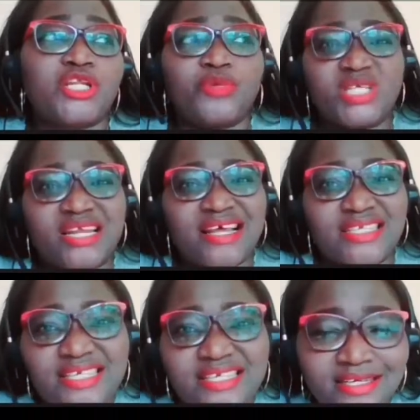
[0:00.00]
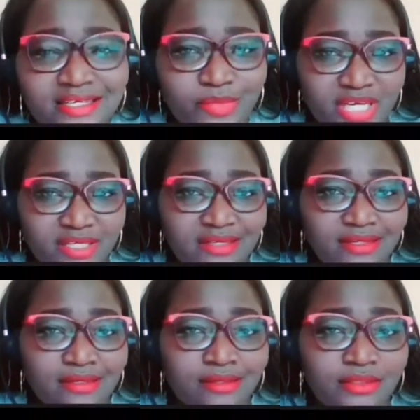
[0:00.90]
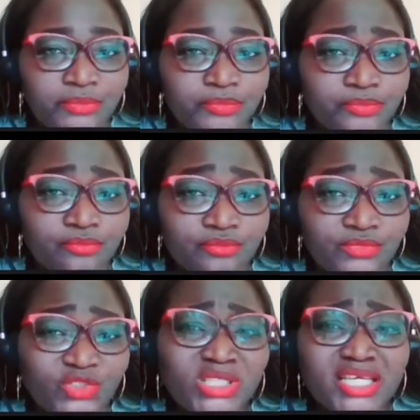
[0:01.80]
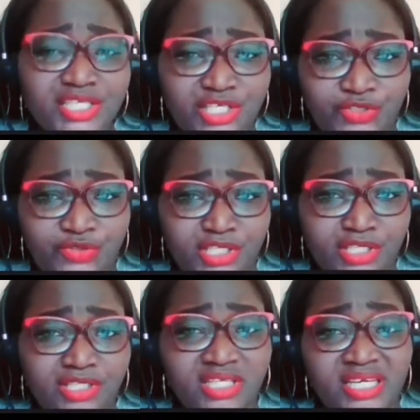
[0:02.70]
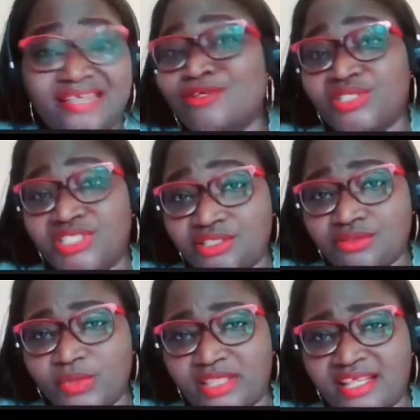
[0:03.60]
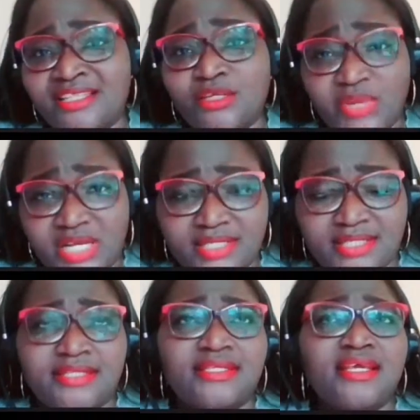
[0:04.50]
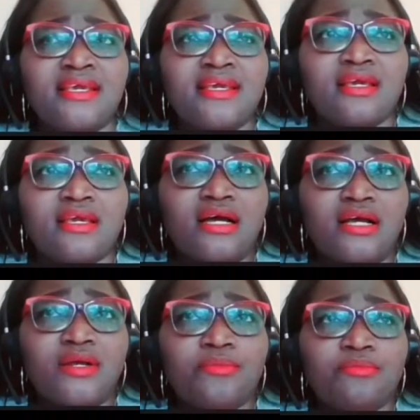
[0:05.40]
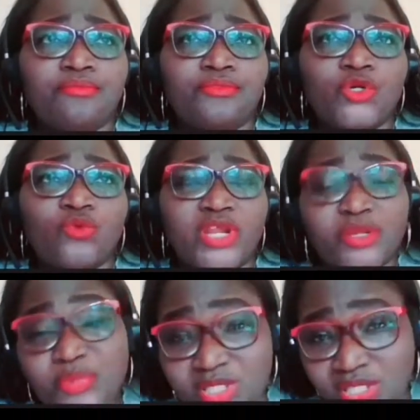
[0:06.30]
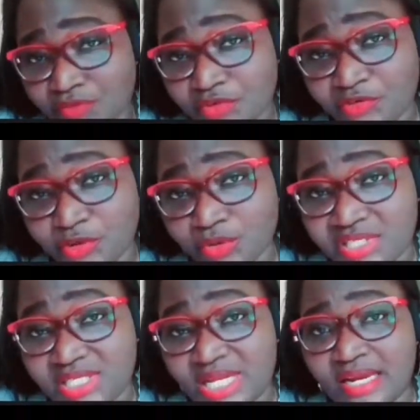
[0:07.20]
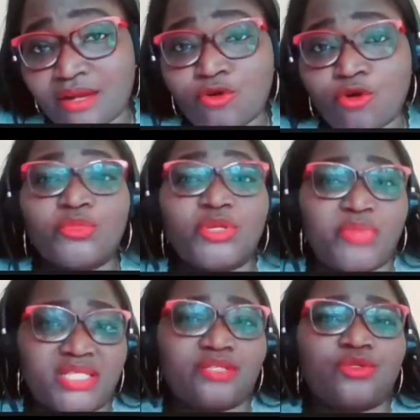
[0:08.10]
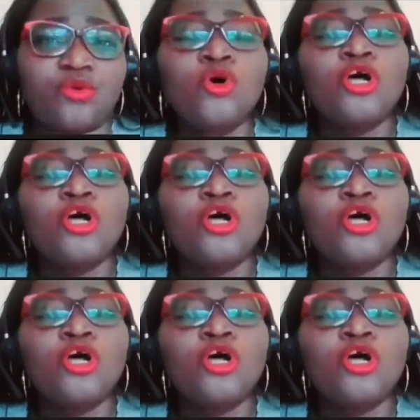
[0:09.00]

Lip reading: Say the patient had declared a medical history, they cannot deal with that, they pass it. When a patient refuses an outcome, they pass it.